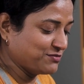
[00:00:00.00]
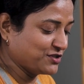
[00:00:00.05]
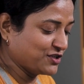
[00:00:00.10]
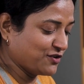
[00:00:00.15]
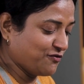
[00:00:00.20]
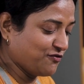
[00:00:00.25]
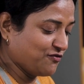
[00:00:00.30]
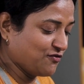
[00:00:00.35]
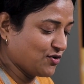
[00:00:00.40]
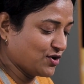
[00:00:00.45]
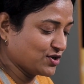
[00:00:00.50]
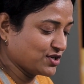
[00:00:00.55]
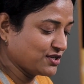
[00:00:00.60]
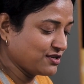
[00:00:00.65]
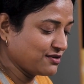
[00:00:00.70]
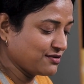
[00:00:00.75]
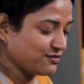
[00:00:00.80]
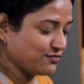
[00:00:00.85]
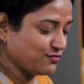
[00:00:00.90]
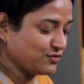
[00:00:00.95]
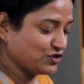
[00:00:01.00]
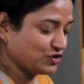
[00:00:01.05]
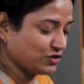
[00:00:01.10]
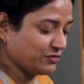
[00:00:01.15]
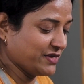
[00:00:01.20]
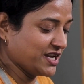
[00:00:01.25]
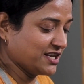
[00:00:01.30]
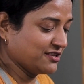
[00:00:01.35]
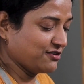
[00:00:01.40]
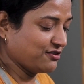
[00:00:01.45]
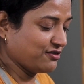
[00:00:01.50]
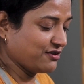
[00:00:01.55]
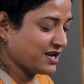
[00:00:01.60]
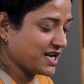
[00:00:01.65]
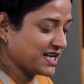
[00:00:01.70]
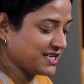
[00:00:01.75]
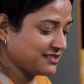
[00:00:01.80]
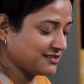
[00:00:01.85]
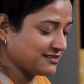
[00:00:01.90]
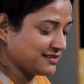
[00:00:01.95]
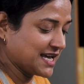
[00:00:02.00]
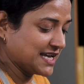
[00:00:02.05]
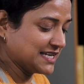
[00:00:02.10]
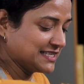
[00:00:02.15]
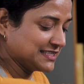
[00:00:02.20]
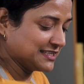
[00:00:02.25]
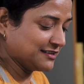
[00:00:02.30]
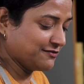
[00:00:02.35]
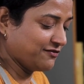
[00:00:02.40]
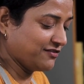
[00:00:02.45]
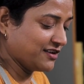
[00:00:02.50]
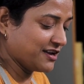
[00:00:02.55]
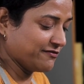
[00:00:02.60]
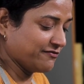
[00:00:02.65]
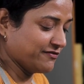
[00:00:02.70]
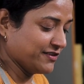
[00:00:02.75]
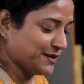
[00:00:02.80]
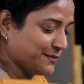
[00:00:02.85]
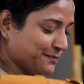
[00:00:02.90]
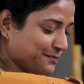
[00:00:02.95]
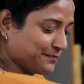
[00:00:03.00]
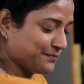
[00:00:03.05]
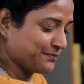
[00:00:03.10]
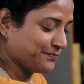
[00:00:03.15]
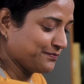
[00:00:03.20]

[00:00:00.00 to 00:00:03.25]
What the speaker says: cups of water, which will make the rice nice and fluffy.